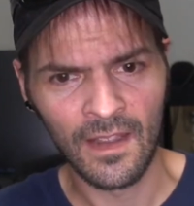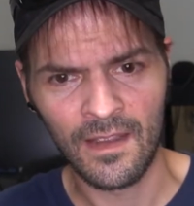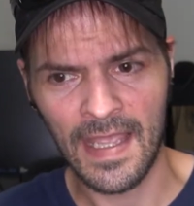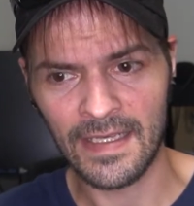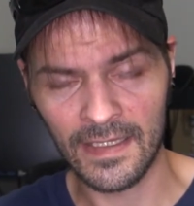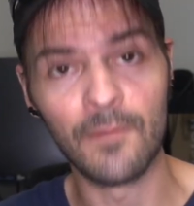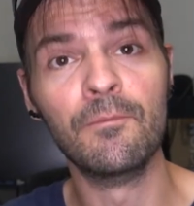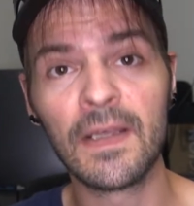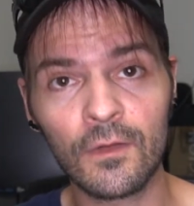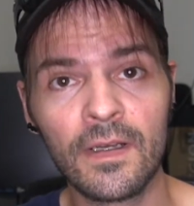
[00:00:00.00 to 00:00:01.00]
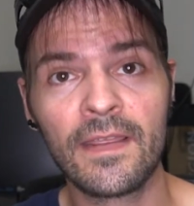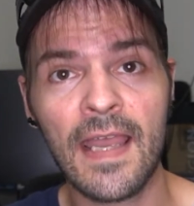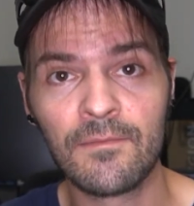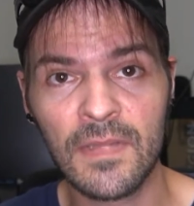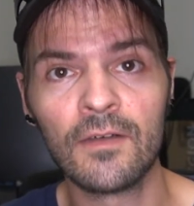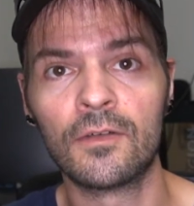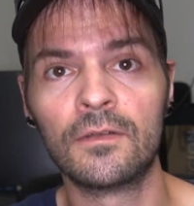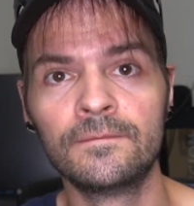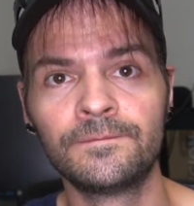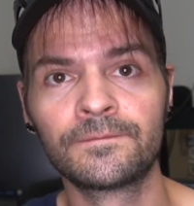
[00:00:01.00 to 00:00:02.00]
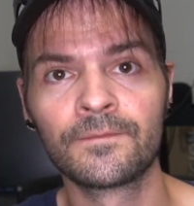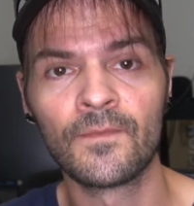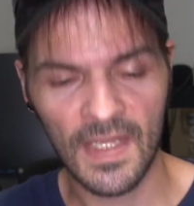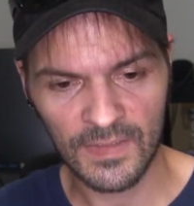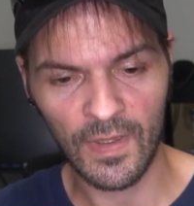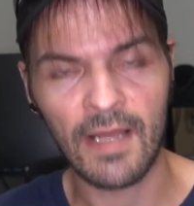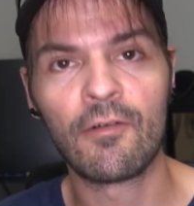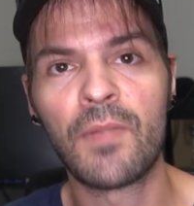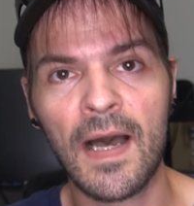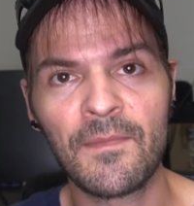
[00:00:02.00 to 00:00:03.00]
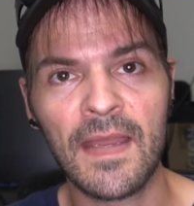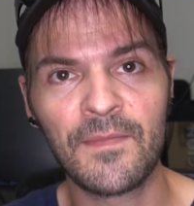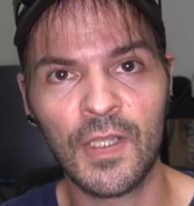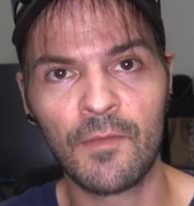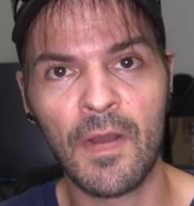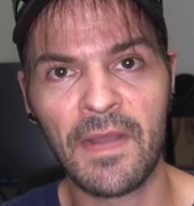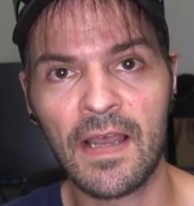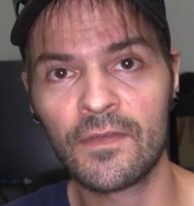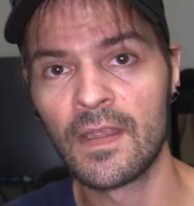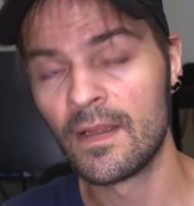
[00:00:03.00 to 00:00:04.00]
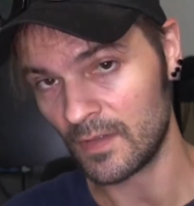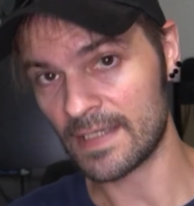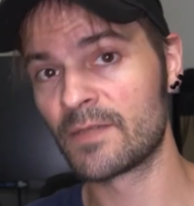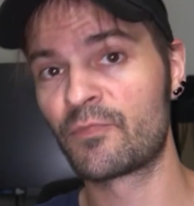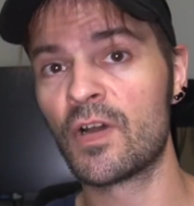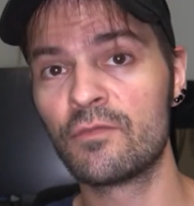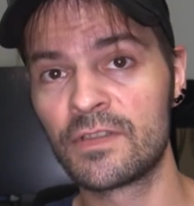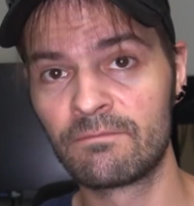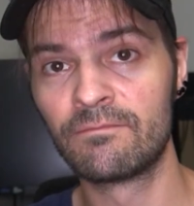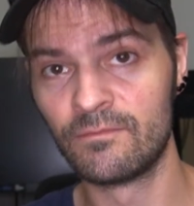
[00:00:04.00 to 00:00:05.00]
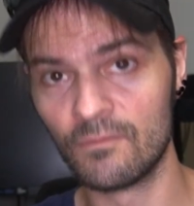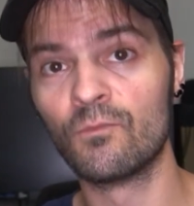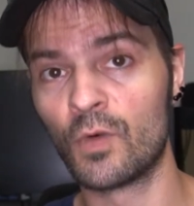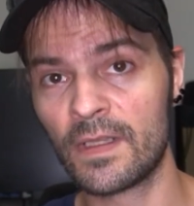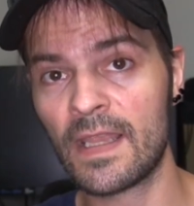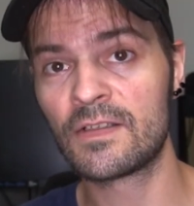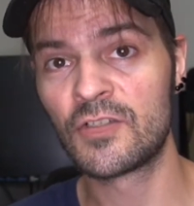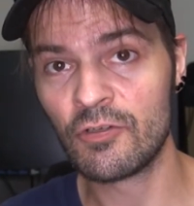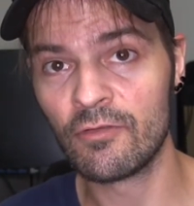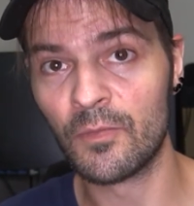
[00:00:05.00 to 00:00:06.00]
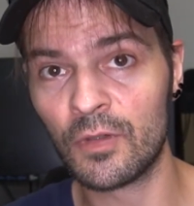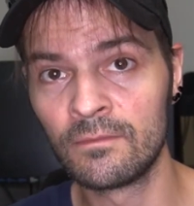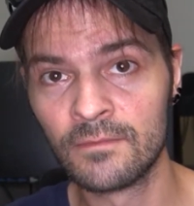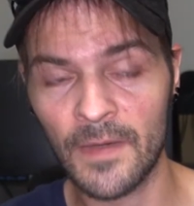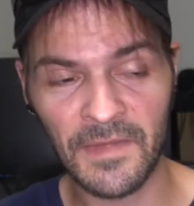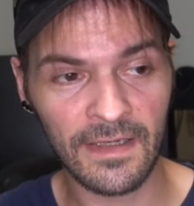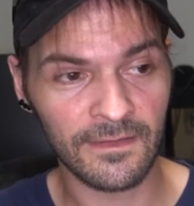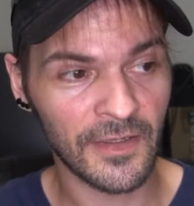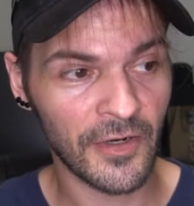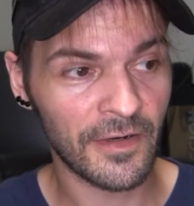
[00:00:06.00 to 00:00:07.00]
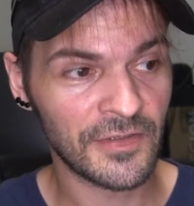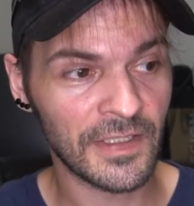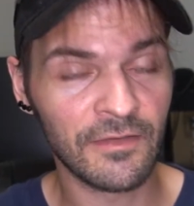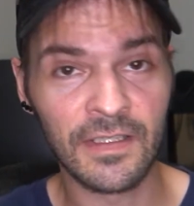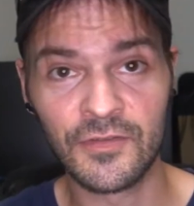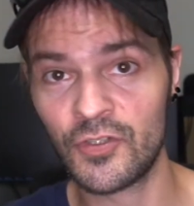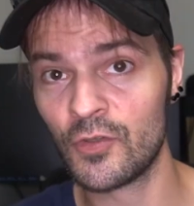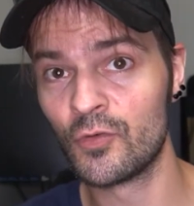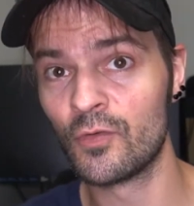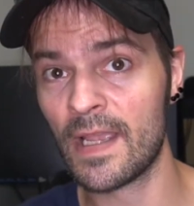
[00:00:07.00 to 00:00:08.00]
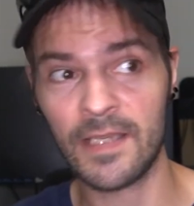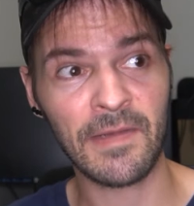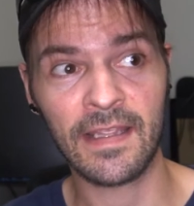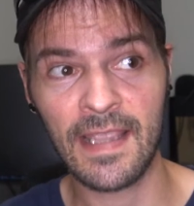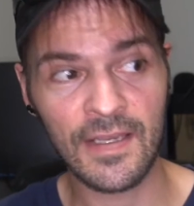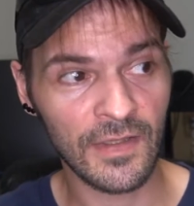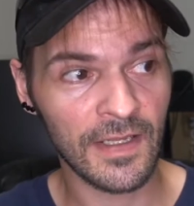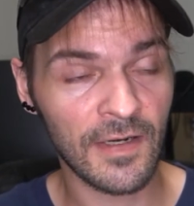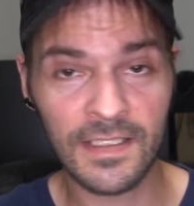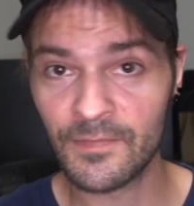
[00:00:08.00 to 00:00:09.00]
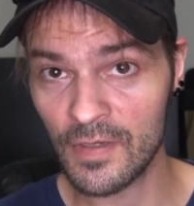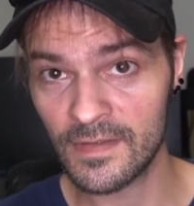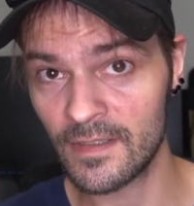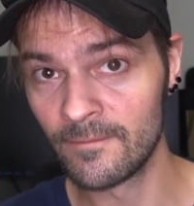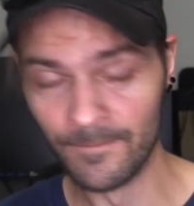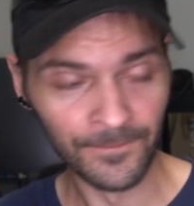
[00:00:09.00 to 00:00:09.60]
And in the middle of that meal is when I would pop that pill in my mouth. Lexapro was one that's chewable. I'm not encouraging you to chew any medication that you're not supposed to,